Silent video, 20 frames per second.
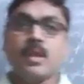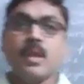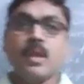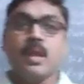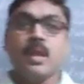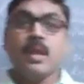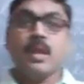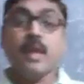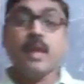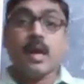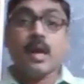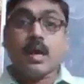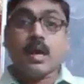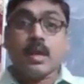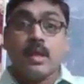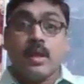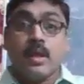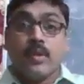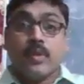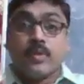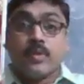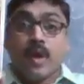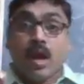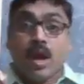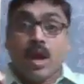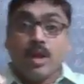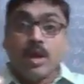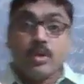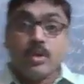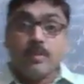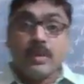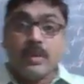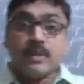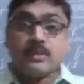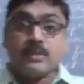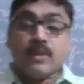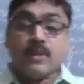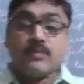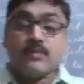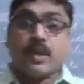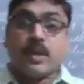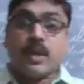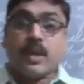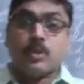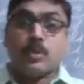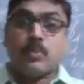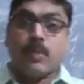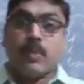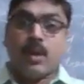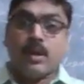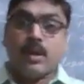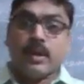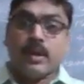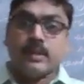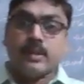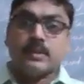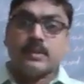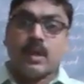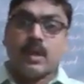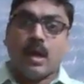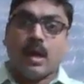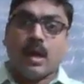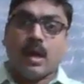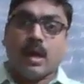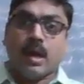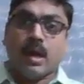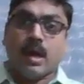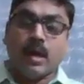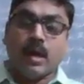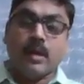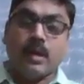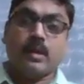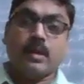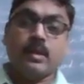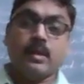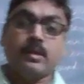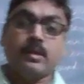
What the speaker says: Here, the arguments of the respondents are,